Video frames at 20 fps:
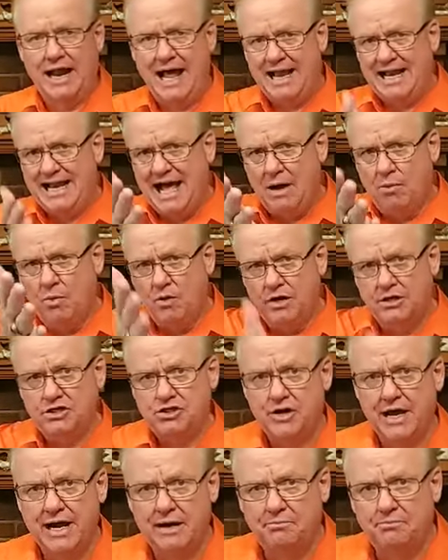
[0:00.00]
I want to
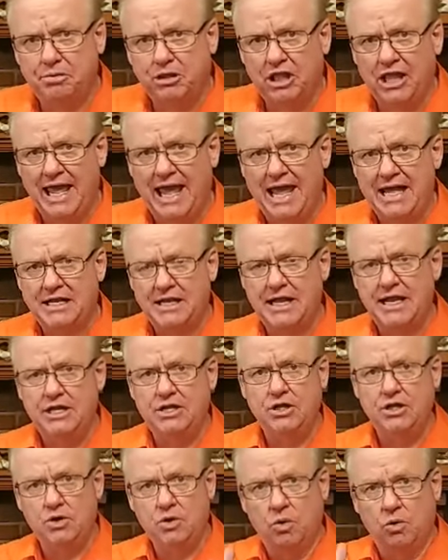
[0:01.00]
try to plant in
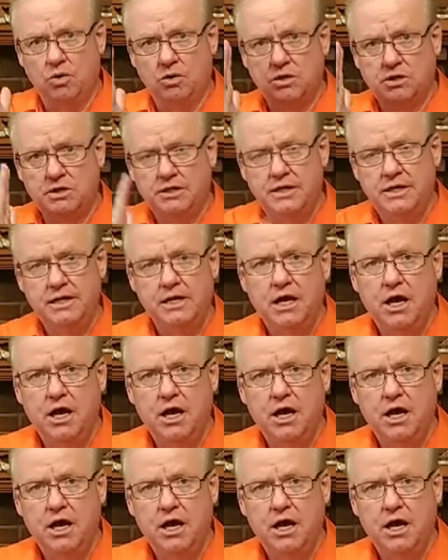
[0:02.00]
your